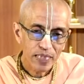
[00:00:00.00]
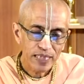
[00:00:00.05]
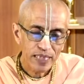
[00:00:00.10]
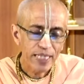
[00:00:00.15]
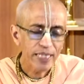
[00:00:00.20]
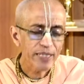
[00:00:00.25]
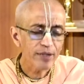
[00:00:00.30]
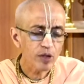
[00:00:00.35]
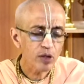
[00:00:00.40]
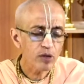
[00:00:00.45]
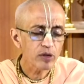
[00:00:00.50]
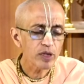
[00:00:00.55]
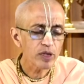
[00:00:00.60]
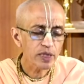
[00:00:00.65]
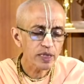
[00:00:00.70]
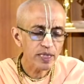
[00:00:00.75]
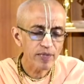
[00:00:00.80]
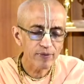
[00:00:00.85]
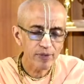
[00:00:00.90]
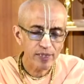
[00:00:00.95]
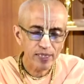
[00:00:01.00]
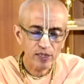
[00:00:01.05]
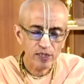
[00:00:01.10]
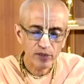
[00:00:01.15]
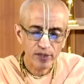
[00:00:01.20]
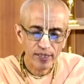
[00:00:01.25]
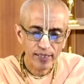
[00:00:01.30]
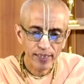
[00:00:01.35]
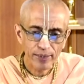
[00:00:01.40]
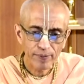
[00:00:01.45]
later on krishna will
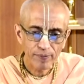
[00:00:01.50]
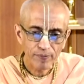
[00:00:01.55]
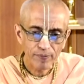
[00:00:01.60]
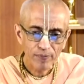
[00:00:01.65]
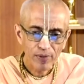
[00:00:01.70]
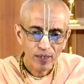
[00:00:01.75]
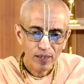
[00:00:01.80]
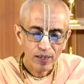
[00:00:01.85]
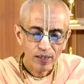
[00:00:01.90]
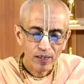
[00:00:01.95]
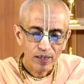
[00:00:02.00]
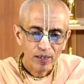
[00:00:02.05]
describe